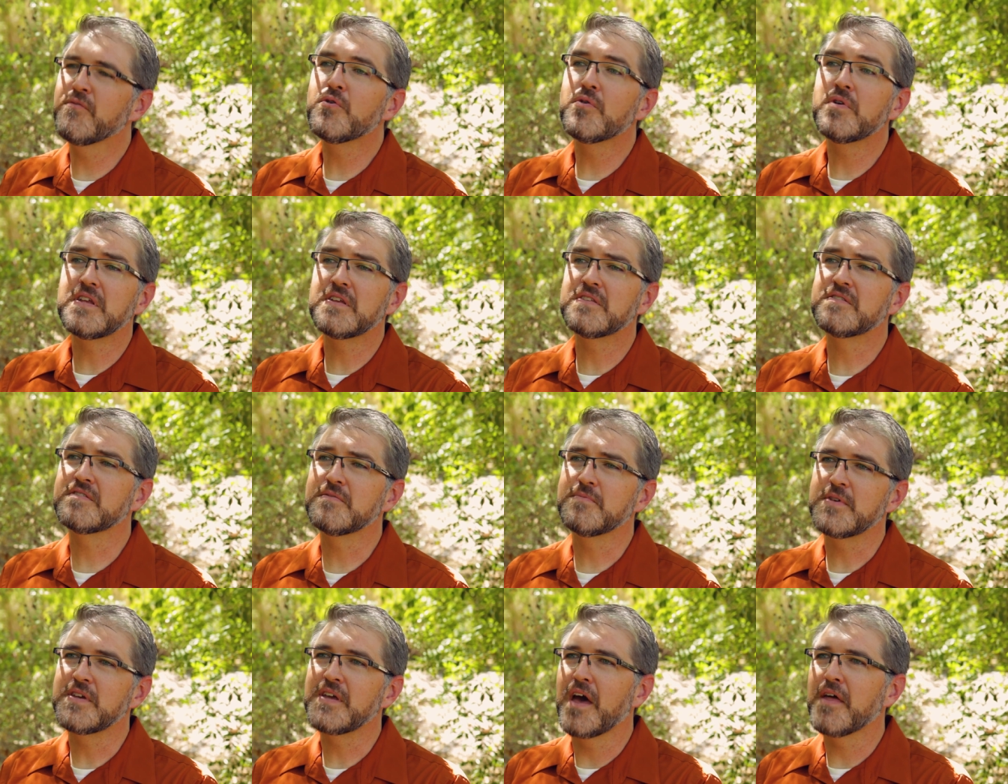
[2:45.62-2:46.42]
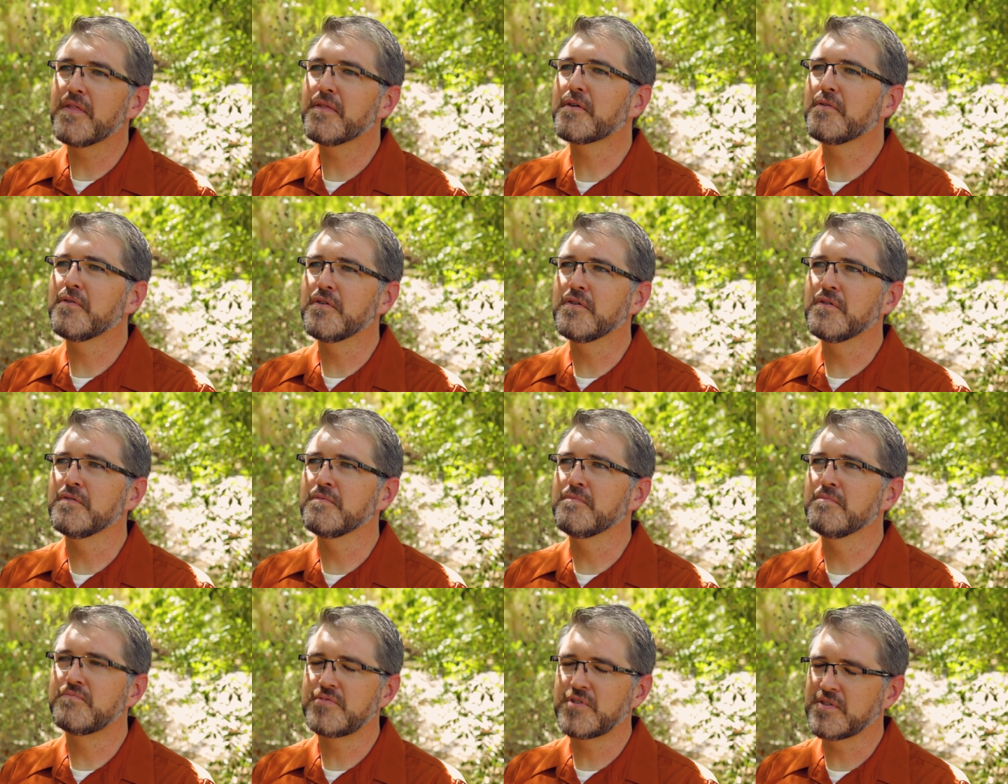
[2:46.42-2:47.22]
Everyone needs to be
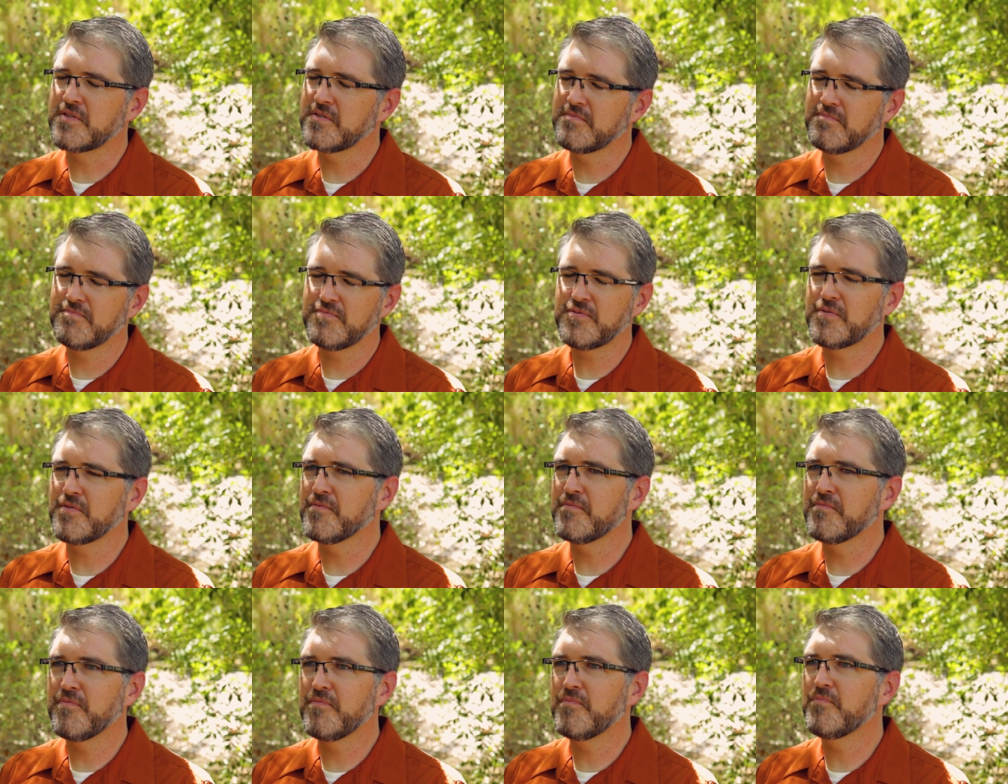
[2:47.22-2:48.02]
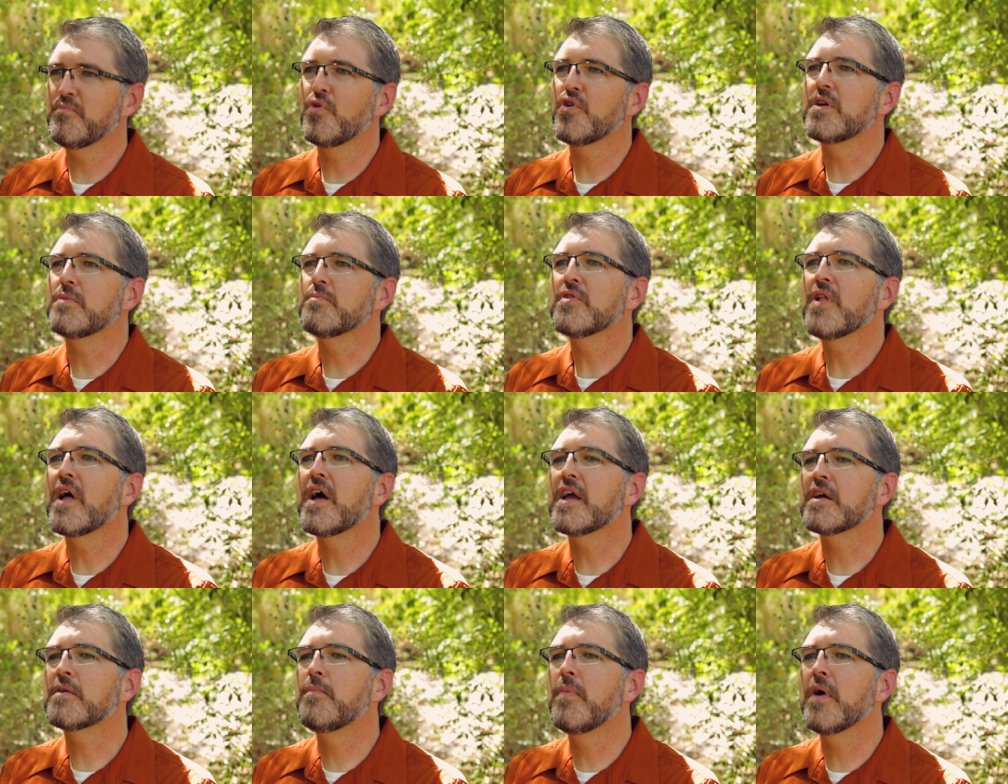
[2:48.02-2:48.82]
ethical, just sort of point
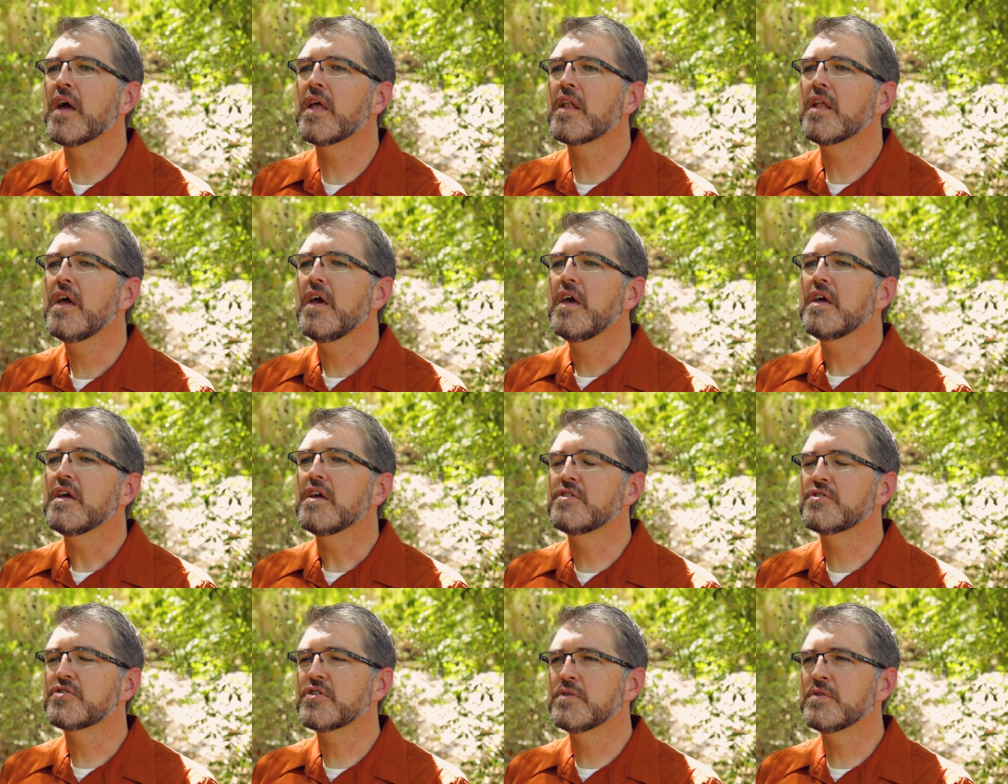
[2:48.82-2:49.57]
blank, but in